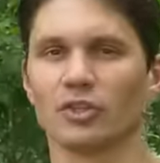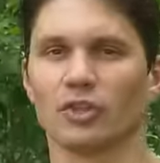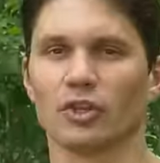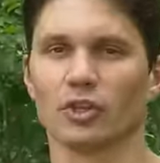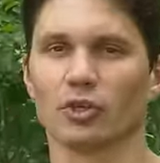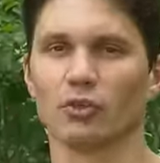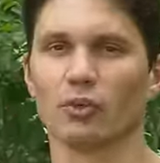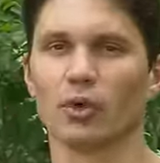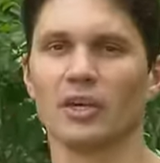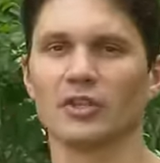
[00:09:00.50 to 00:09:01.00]

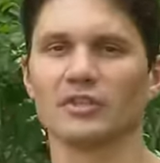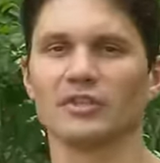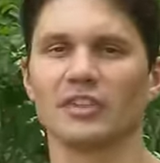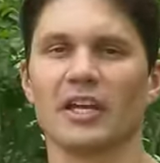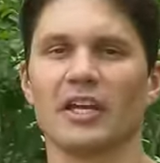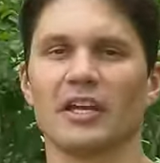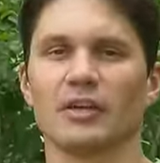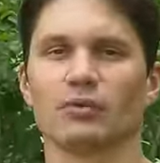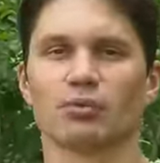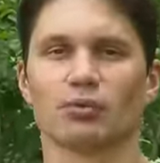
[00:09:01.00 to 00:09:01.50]
there was
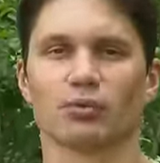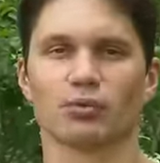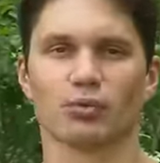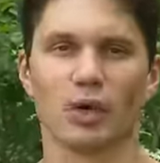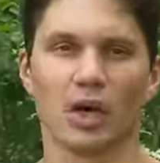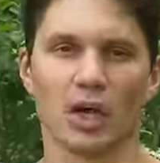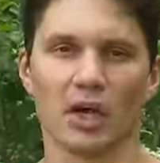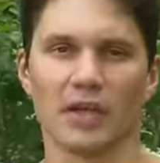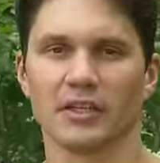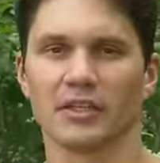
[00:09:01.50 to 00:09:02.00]
a
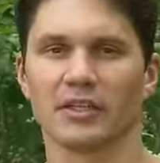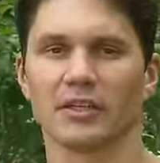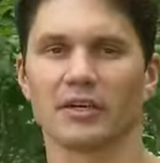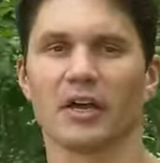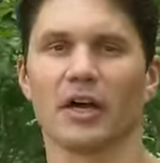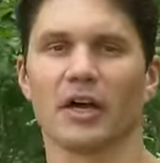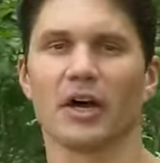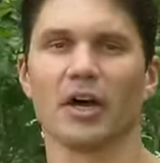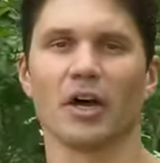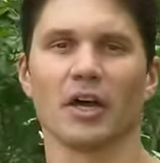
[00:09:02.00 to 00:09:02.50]
run
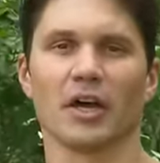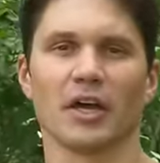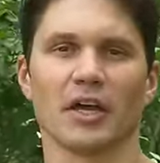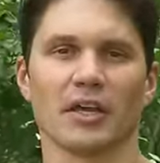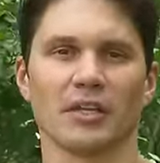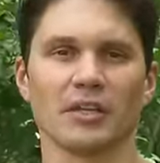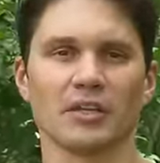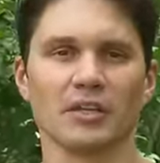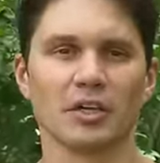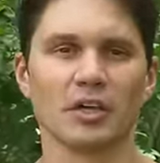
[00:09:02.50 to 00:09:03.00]

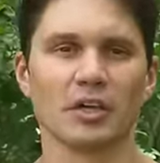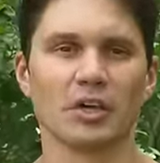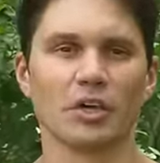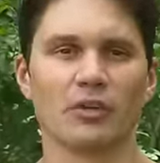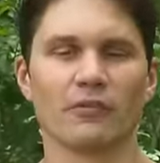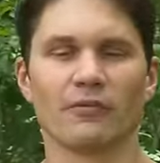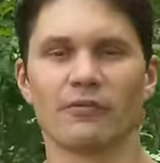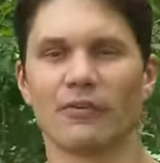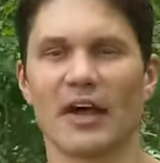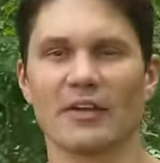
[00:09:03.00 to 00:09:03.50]
on
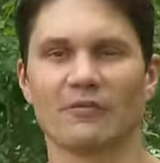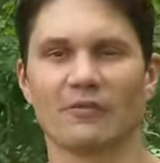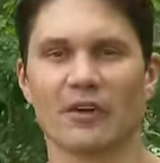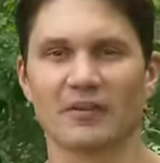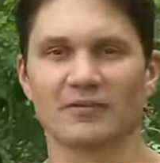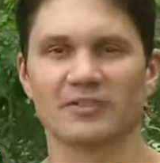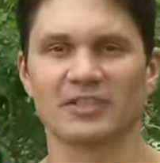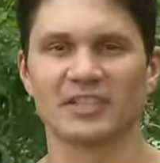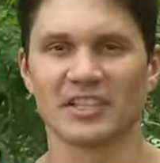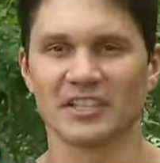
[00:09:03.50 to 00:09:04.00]

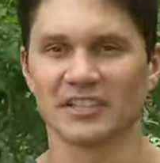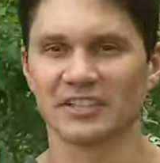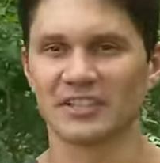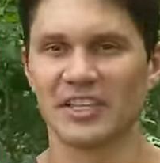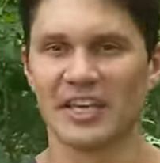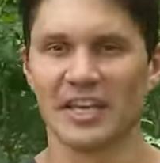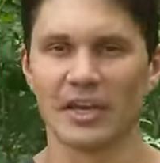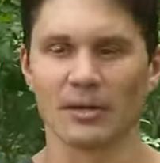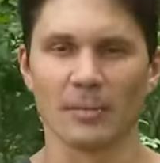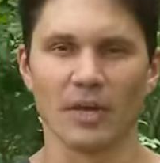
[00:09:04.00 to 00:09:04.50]
5.56
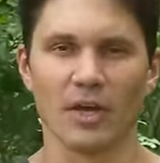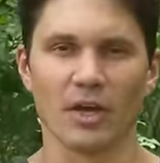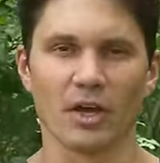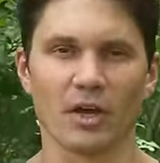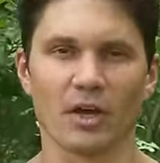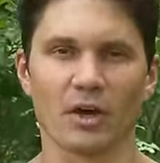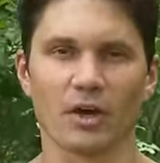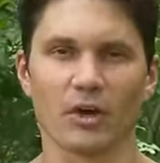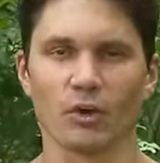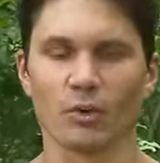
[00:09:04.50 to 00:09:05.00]

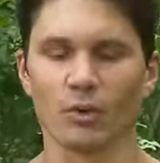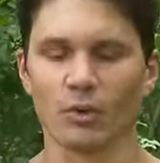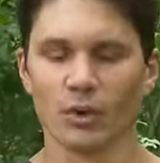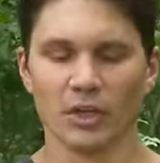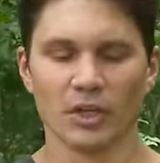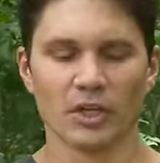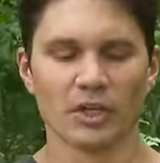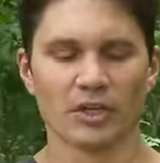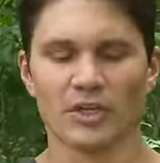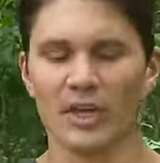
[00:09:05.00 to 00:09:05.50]
ammo,
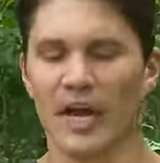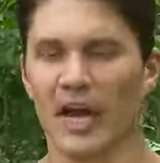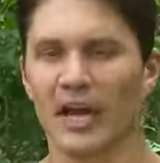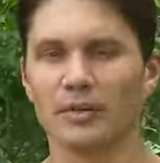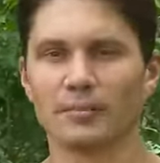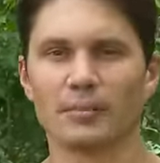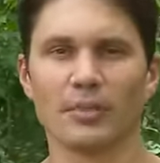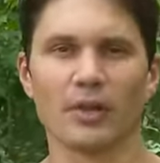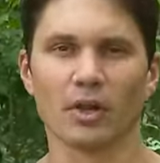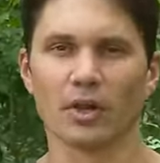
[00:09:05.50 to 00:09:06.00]

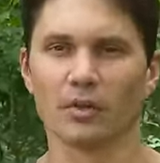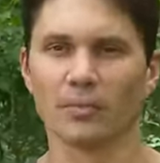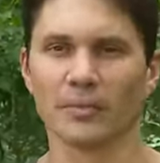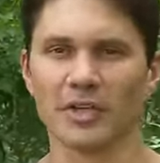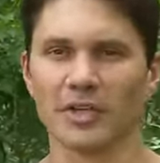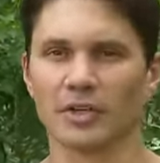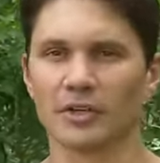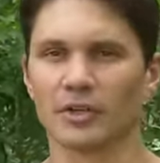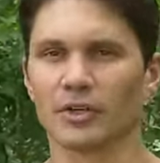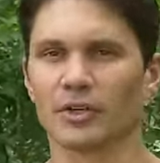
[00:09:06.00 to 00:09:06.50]

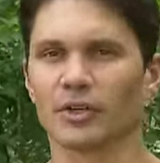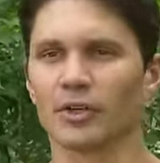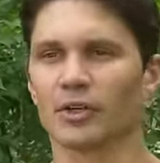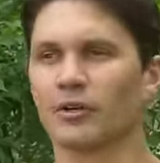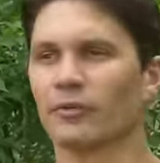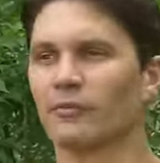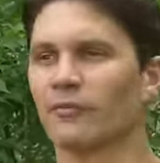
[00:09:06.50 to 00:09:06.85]
9mm,